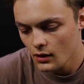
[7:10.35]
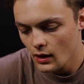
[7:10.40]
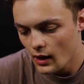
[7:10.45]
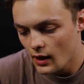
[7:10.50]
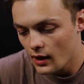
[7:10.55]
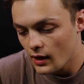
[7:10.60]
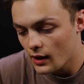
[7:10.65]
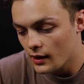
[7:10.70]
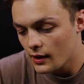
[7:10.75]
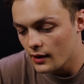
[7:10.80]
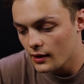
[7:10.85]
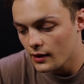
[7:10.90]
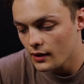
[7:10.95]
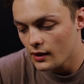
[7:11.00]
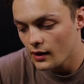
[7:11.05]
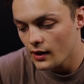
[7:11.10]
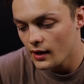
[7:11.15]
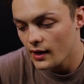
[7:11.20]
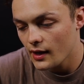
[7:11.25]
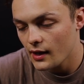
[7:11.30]

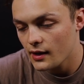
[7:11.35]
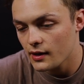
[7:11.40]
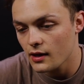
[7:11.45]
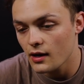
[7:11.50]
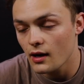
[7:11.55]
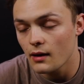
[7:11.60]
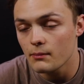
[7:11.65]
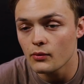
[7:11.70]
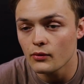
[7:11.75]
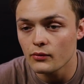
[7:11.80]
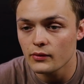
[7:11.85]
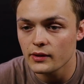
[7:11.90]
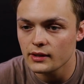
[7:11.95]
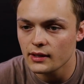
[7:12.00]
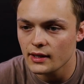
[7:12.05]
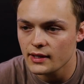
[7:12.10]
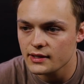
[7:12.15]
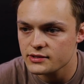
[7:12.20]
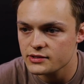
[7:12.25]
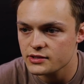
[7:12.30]
I had a couple
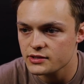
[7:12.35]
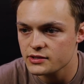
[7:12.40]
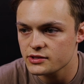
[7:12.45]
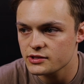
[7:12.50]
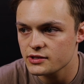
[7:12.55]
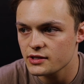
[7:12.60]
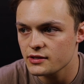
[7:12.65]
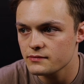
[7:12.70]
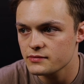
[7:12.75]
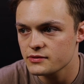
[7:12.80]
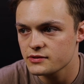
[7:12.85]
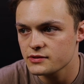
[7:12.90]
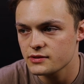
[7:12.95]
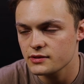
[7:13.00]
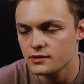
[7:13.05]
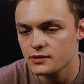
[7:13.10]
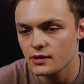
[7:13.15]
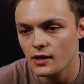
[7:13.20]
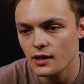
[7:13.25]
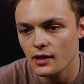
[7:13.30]

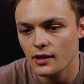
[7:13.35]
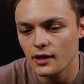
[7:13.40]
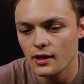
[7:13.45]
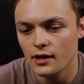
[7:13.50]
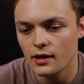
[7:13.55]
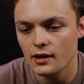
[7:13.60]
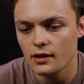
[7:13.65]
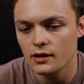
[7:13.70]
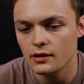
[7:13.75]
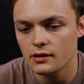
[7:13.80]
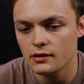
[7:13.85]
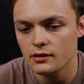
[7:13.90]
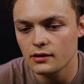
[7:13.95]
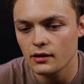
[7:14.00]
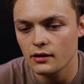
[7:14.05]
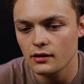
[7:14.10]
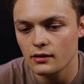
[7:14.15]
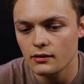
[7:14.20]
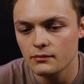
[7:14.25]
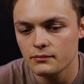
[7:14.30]
relationships
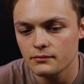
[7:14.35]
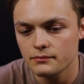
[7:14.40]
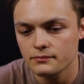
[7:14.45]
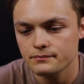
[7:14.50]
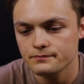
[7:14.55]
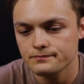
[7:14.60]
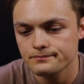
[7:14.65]
and